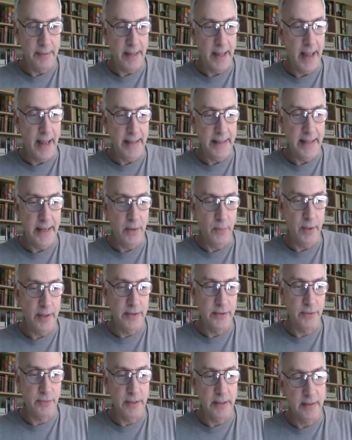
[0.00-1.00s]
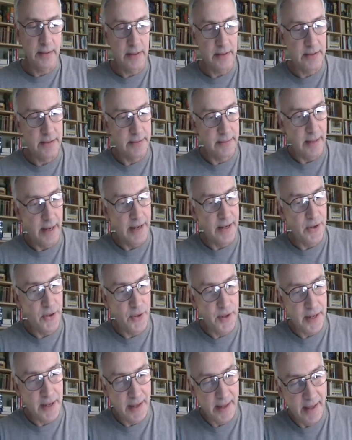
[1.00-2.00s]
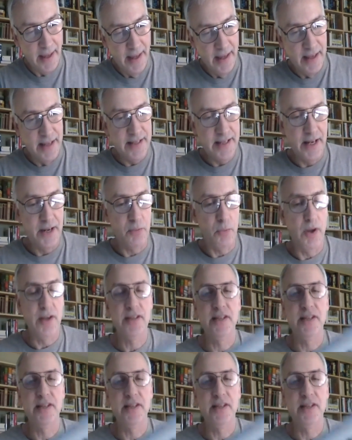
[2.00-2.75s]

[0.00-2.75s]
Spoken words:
Yeah, I can't wait to read this. I know he said it